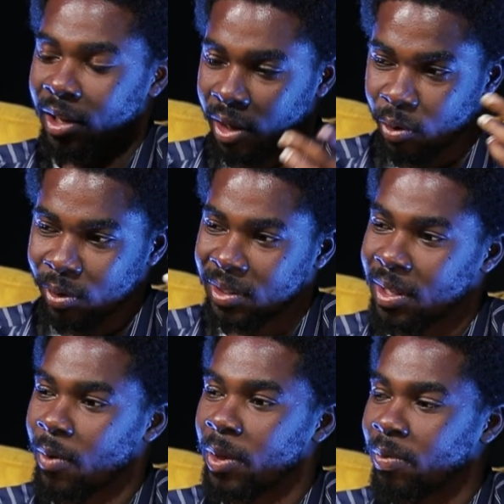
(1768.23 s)
He could mm-hmm.
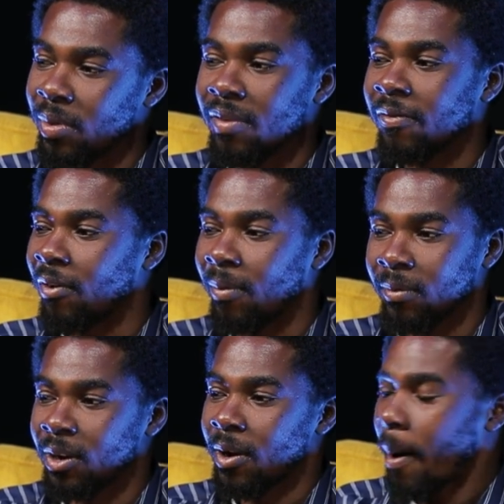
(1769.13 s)
stay with me
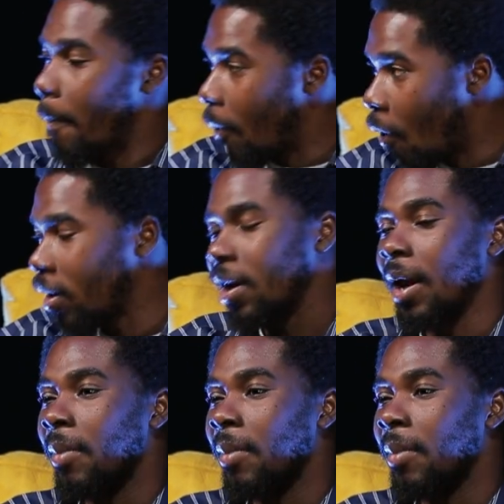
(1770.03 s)
from morning.